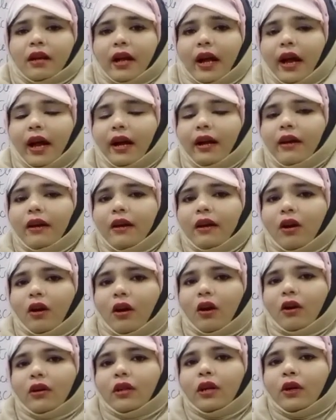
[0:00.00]
And
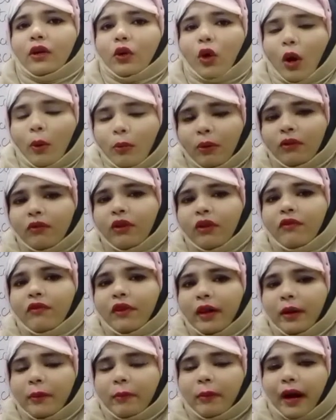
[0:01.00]
on the top of the
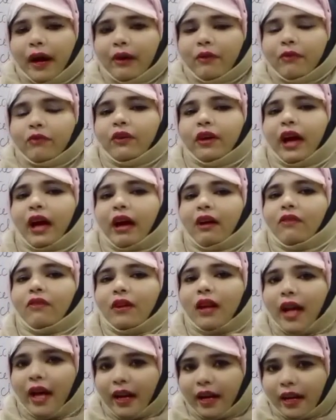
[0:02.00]
windpipe, we have
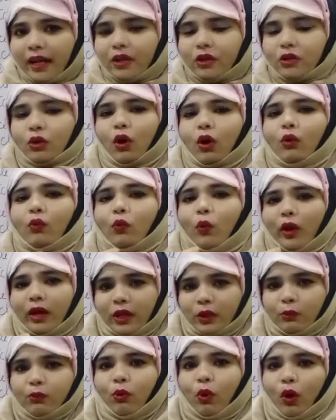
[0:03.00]
larynx or
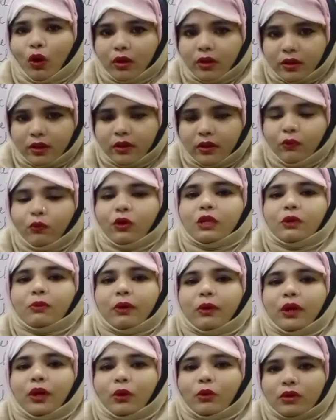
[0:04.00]
voice box, which
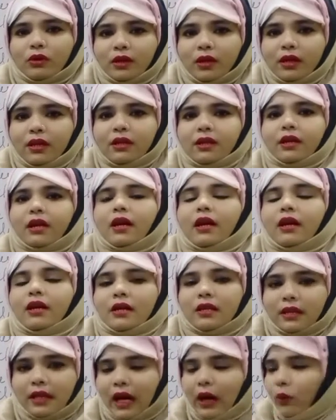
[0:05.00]
produces
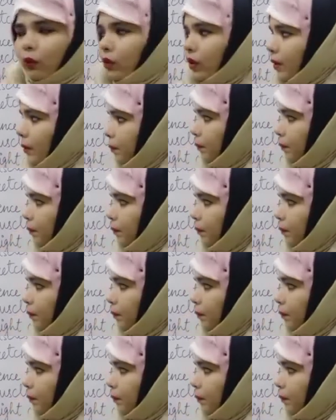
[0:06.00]
sound.